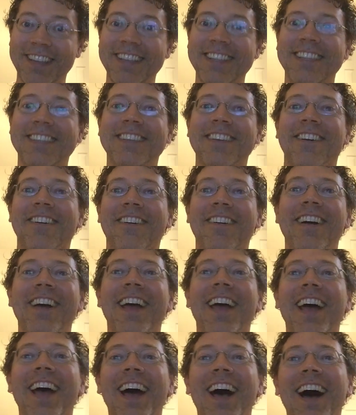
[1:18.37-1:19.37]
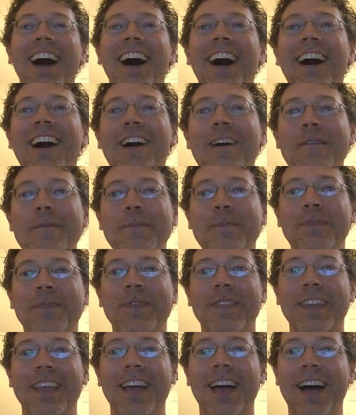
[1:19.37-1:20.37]
So um,
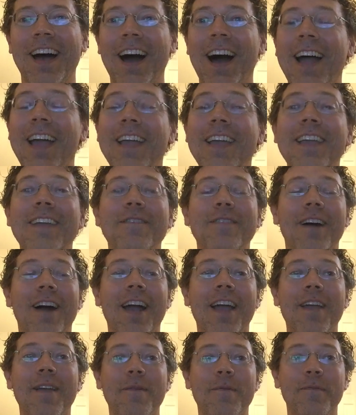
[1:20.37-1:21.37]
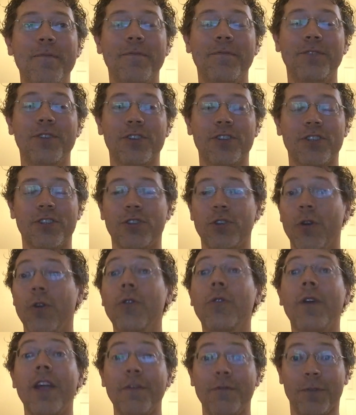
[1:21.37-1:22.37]
I am just so
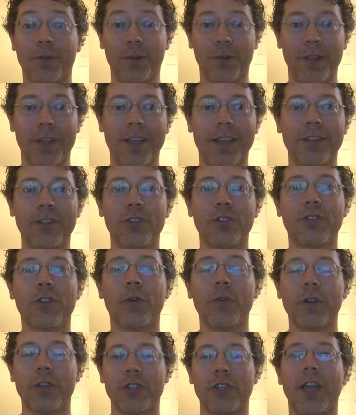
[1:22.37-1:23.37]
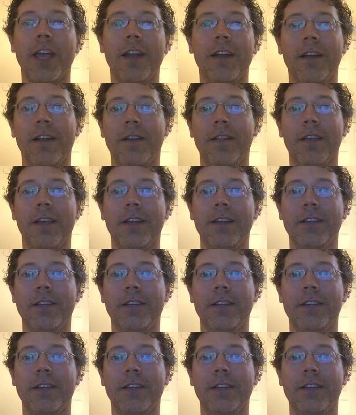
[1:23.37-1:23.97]
grateful and so excited